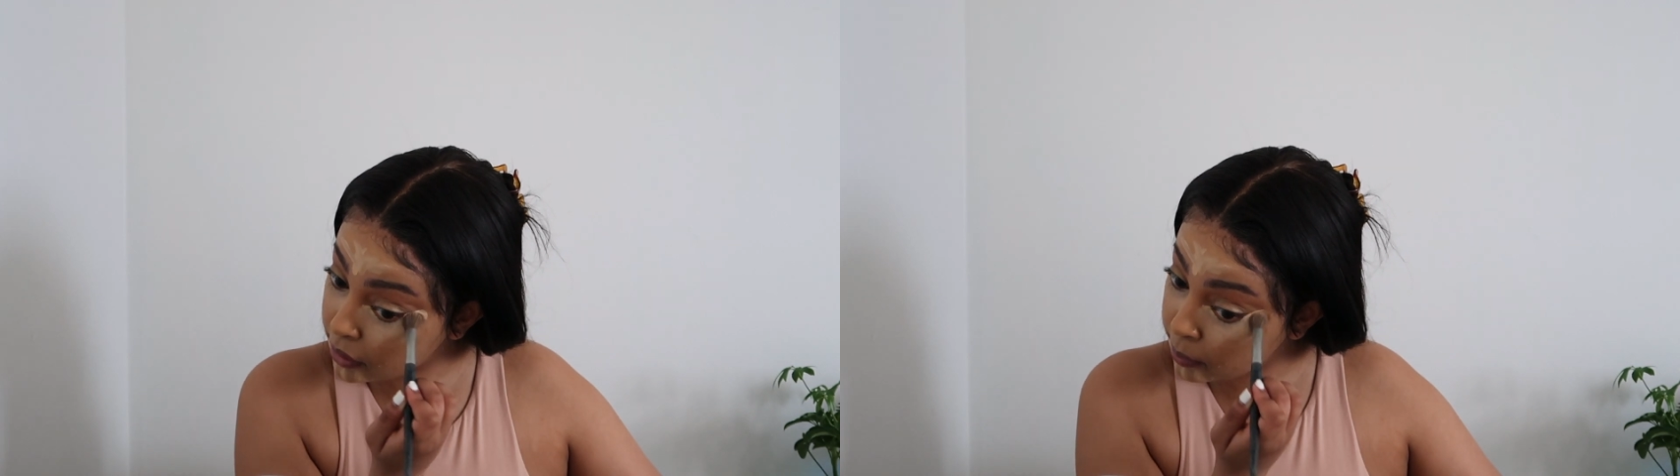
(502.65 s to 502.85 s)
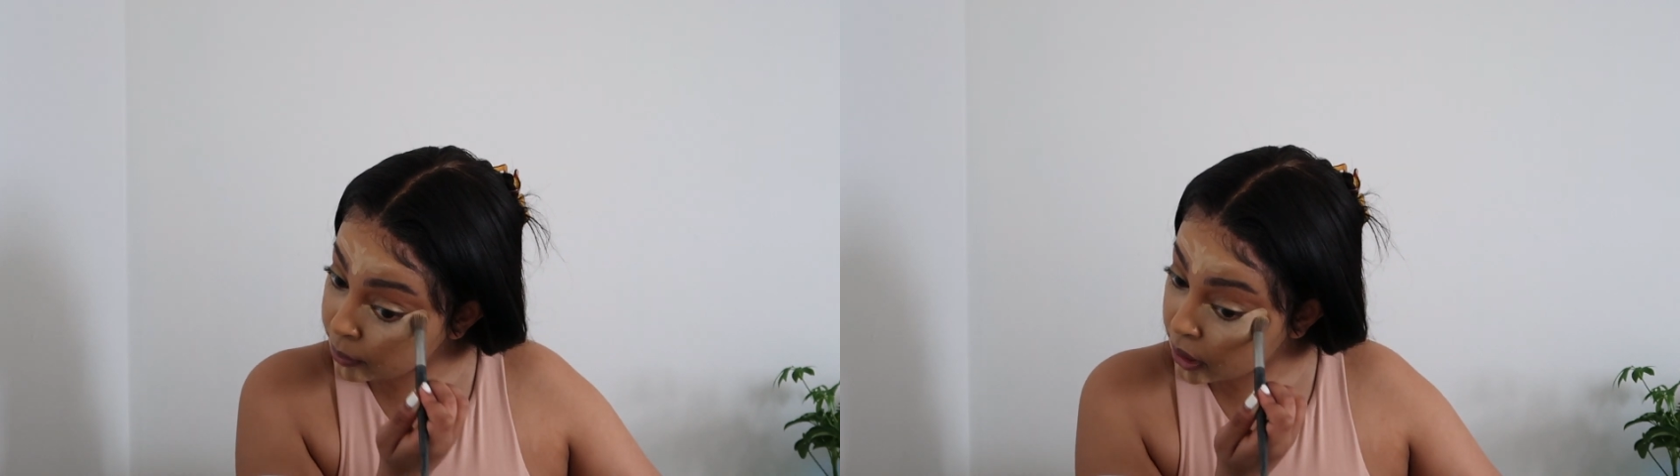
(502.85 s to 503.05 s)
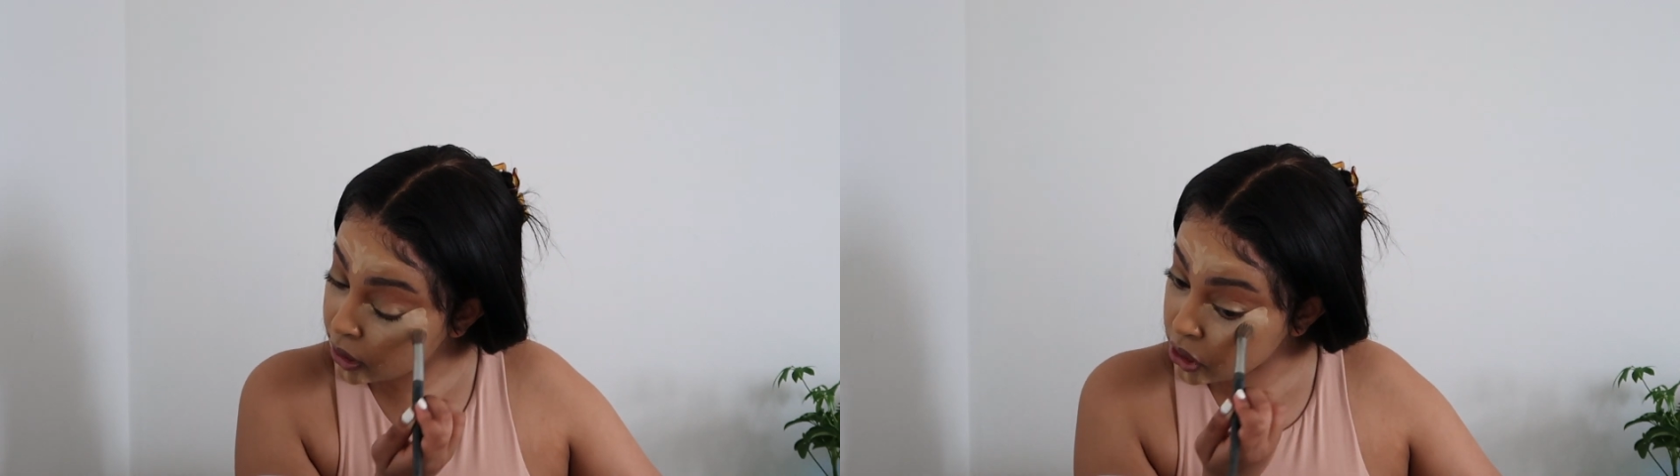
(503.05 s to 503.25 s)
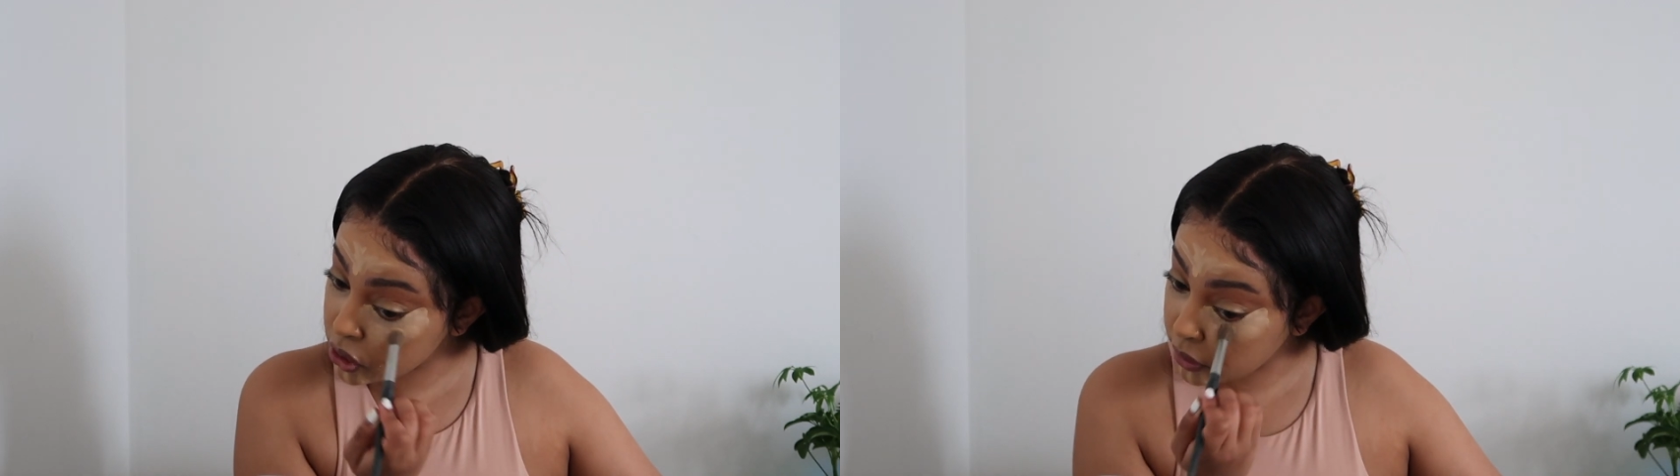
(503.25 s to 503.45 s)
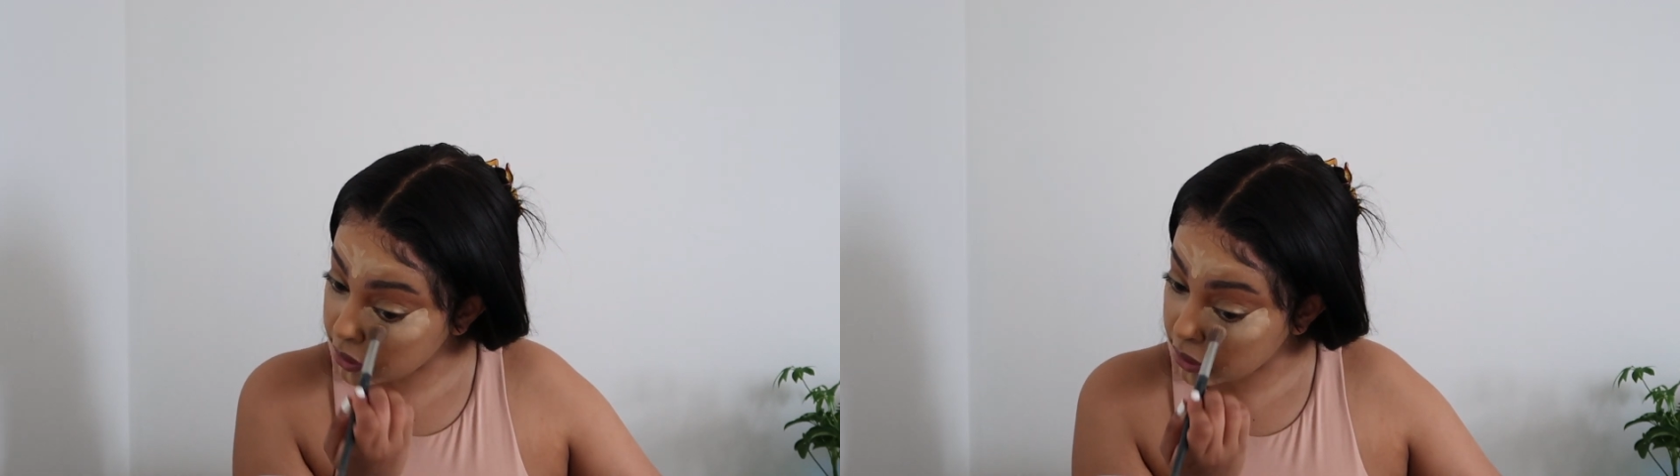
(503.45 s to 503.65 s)
your
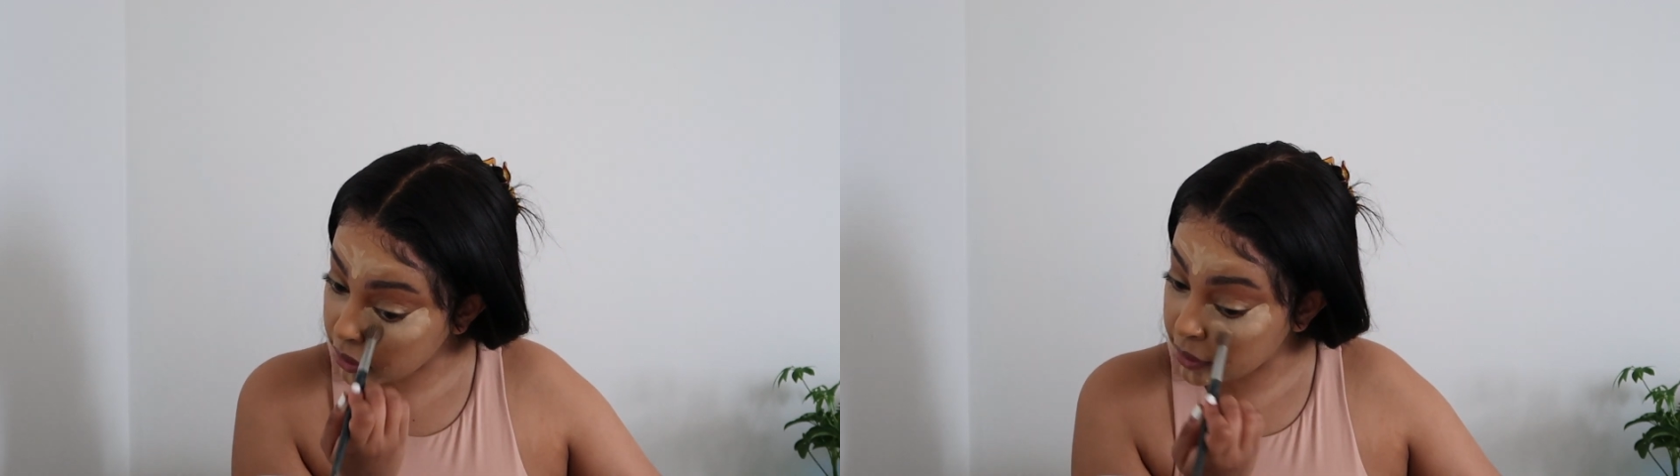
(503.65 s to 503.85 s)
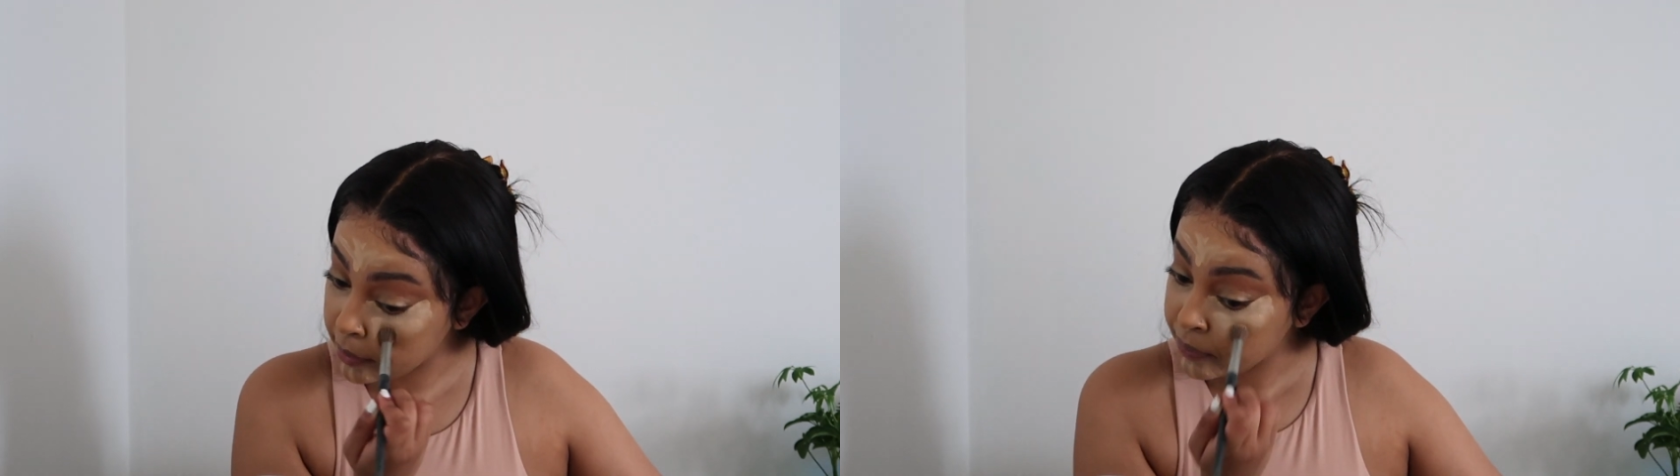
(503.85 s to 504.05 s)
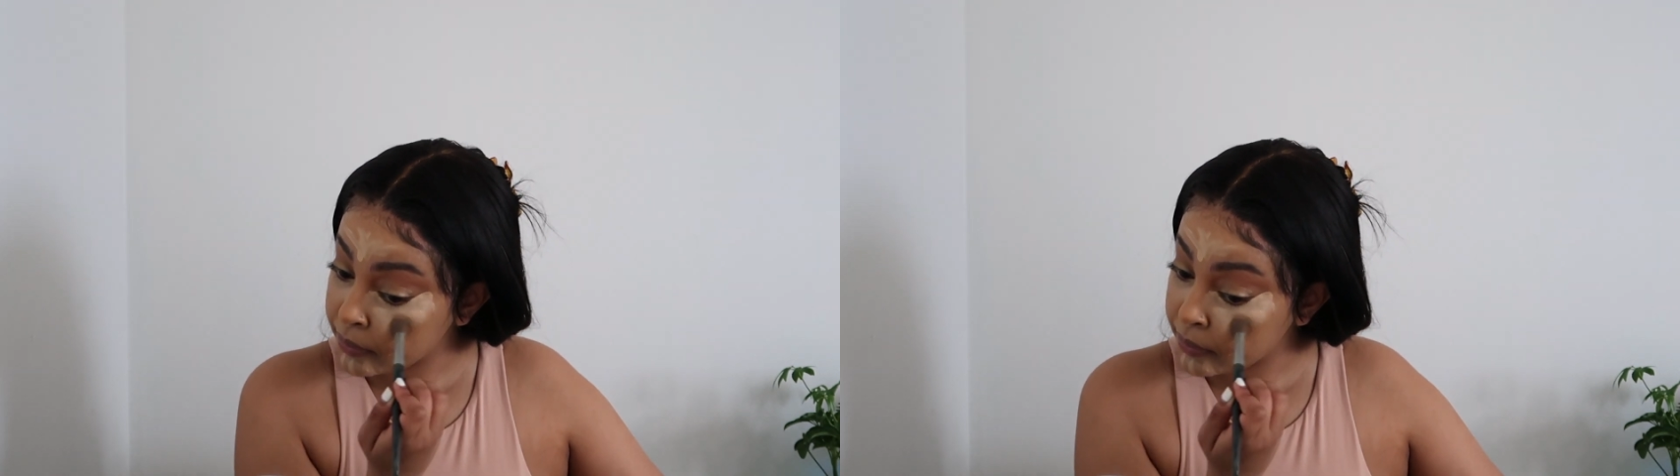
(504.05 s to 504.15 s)
brush or your